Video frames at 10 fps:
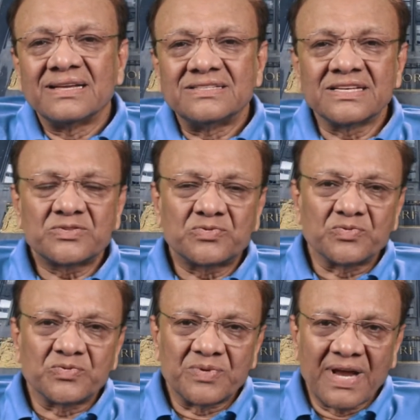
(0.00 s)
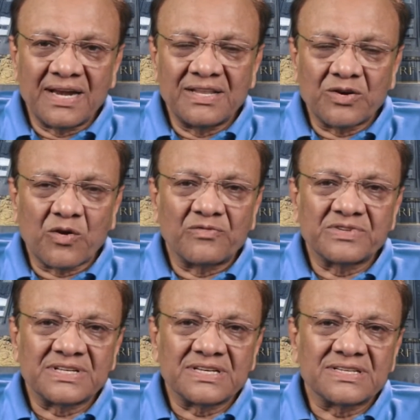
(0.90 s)
Just to end the
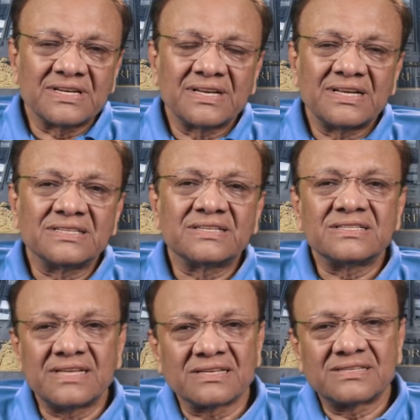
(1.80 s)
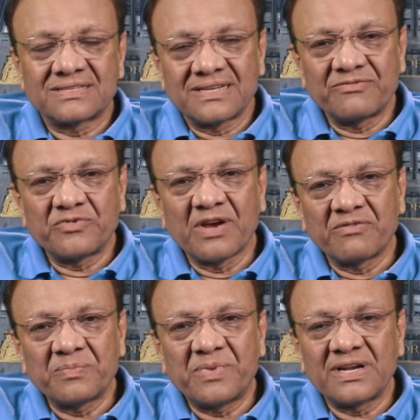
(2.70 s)
conversation, he says, yes, if you
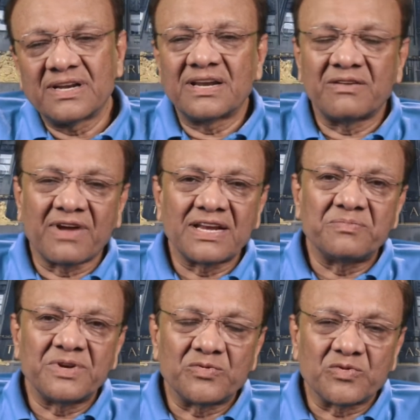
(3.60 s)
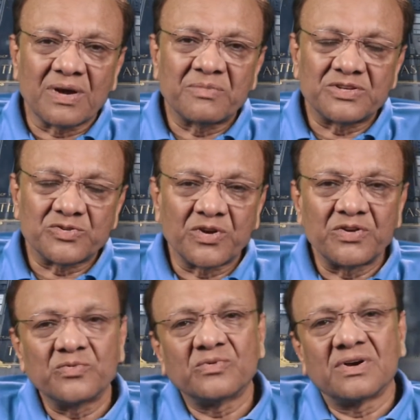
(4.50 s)
ever build and invite me to come and join
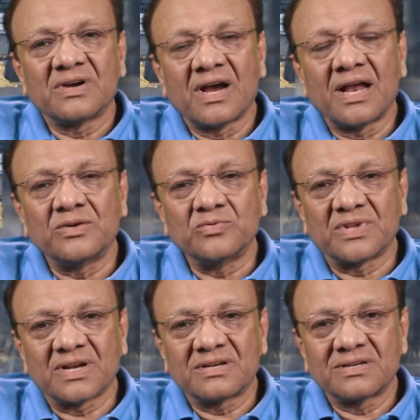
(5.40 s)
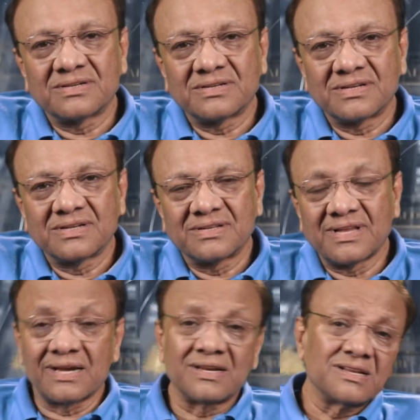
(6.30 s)
you, I'll do that.
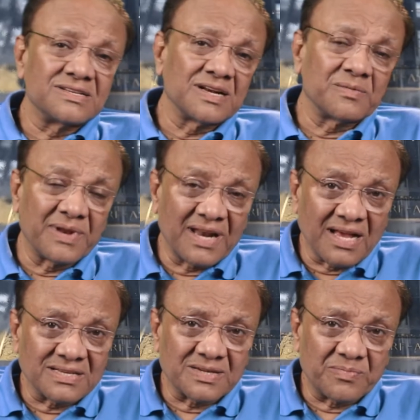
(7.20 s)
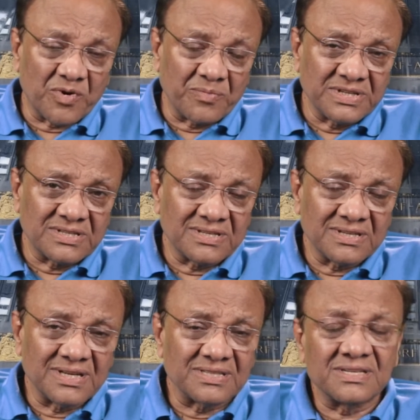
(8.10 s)
The elderly gentleman asks, promise?
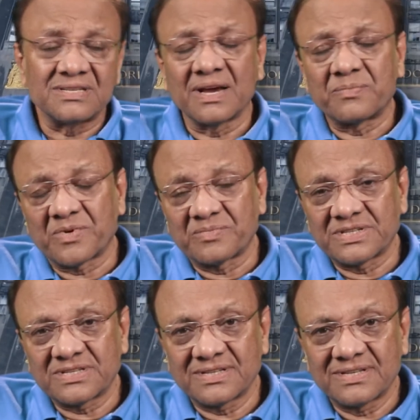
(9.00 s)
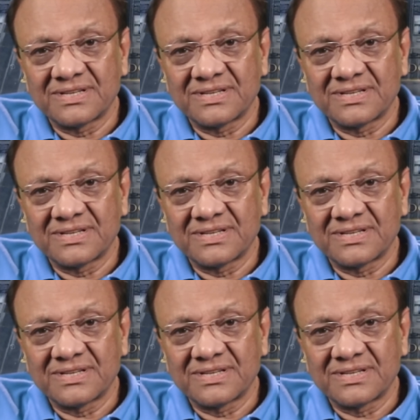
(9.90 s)
He says, yeah, promise.